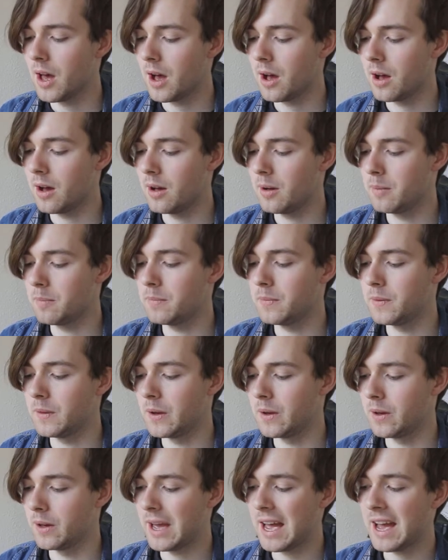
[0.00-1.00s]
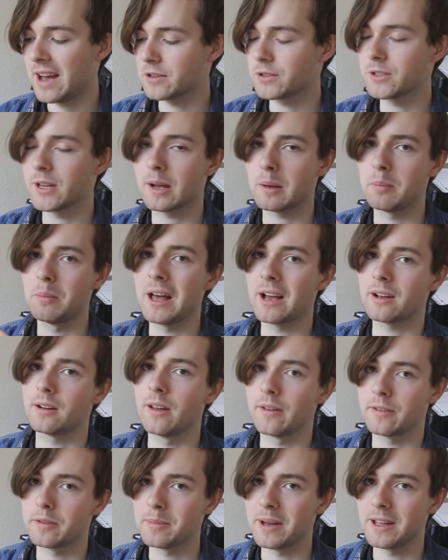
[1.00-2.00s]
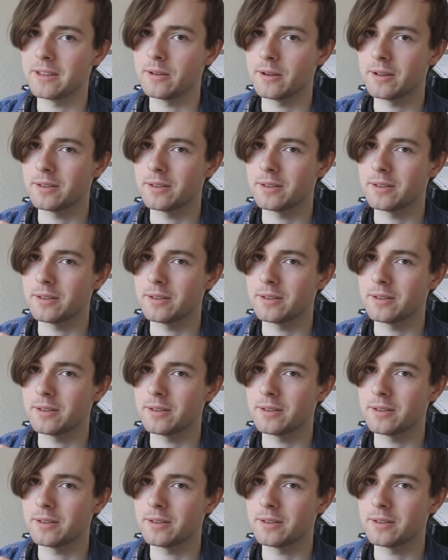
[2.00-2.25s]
the hashtag Black Lives Matter